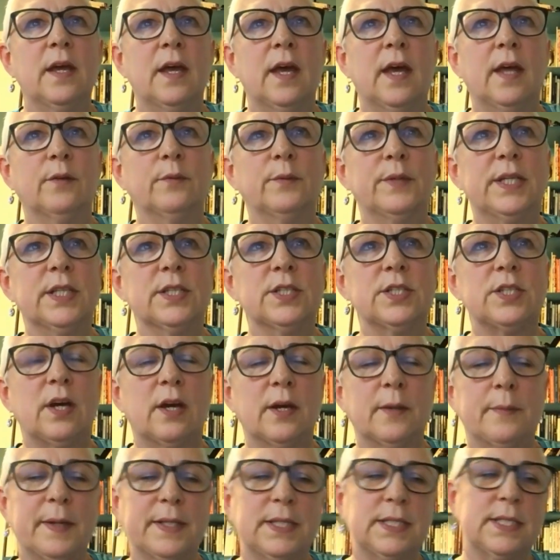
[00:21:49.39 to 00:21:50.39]
And we didn't
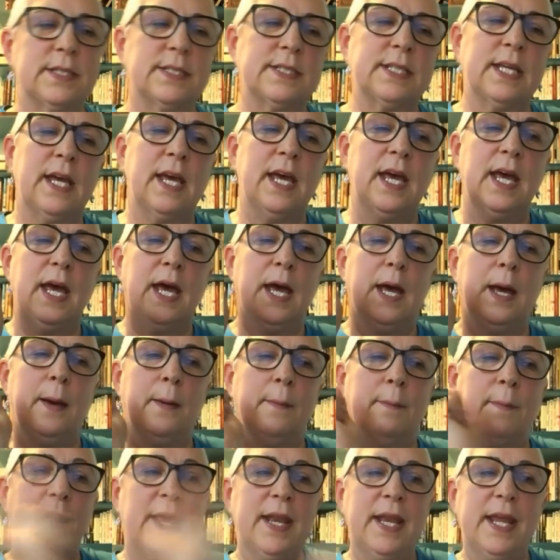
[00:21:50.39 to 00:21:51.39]
talk about this,
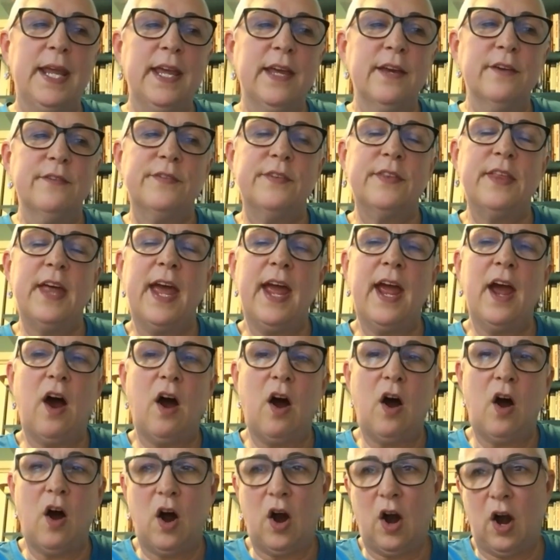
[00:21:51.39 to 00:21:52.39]
but if they
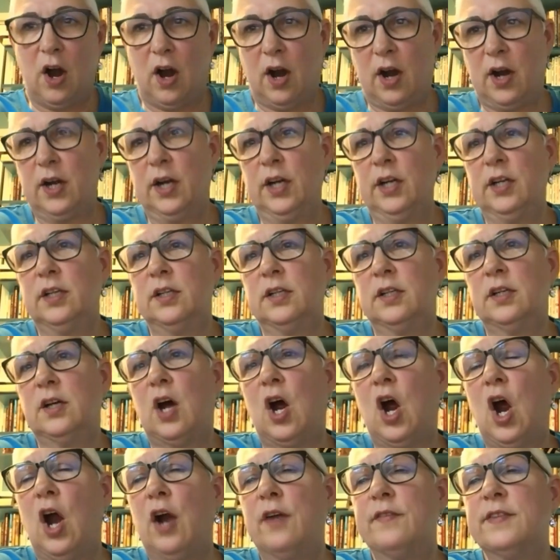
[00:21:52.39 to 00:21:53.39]
are
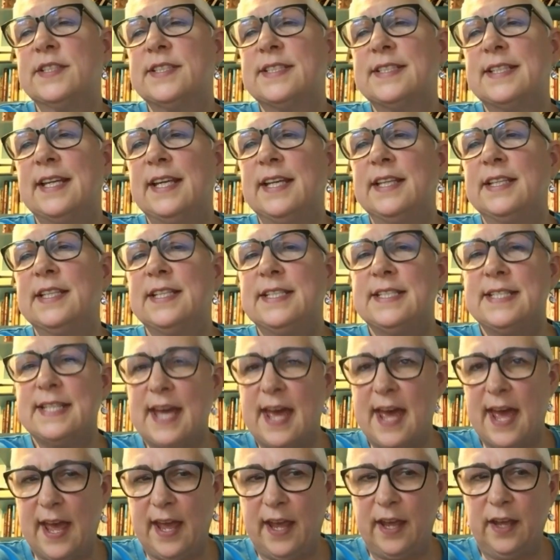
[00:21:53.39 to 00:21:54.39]
harvesting in the
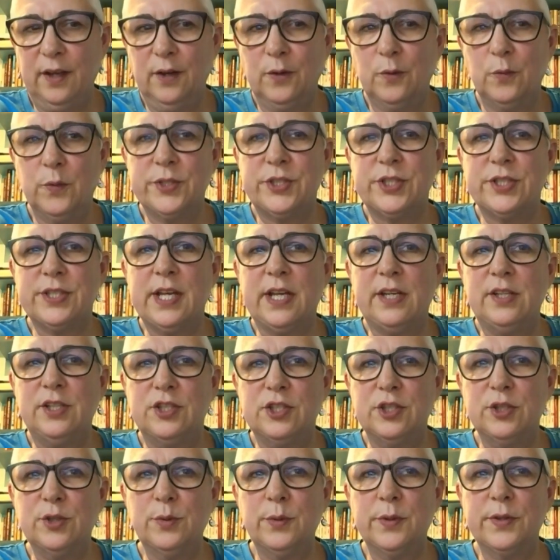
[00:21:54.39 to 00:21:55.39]
day, which they
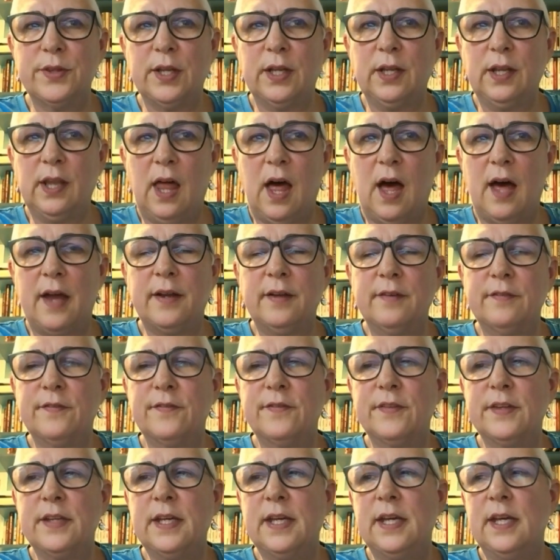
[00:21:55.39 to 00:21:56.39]
do with a lot
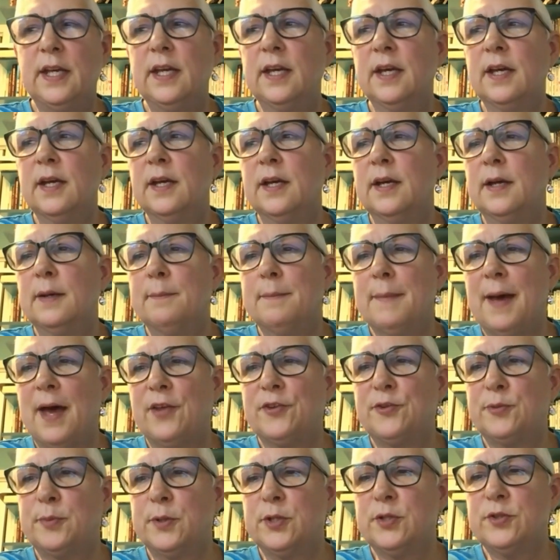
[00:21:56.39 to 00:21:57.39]
of the
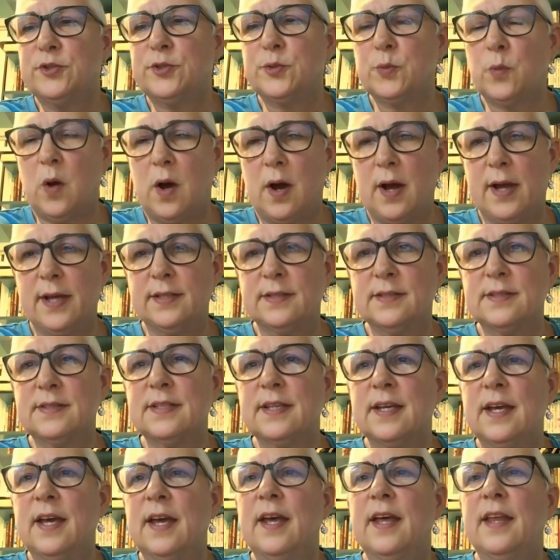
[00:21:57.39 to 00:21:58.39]
mass produced
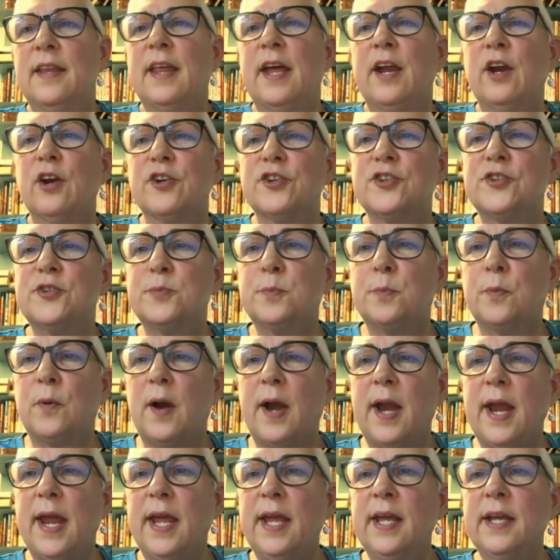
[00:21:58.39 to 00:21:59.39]
wines, they are
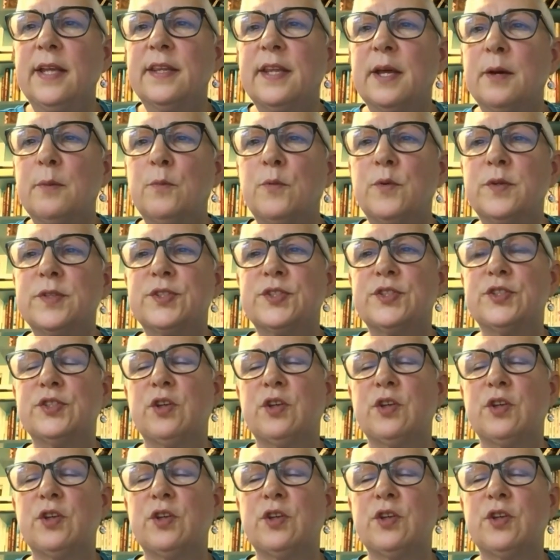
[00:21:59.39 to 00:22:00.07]
spraying them with